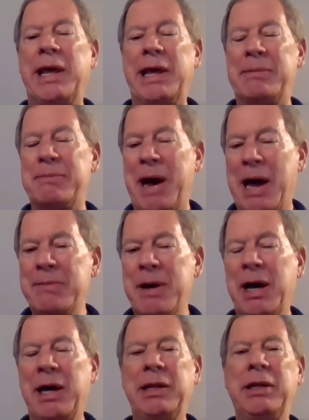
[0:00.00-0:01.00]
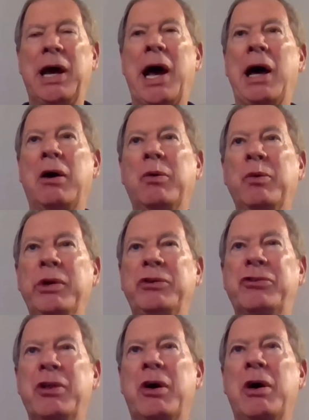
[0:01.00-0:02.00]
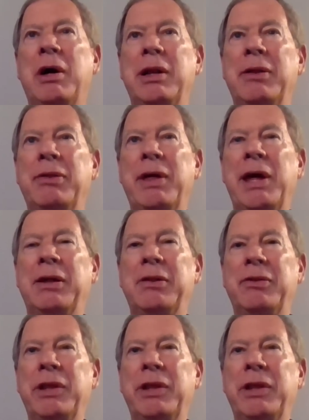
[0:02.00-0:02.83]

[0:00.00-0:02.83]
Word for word: In my mind, I always thought that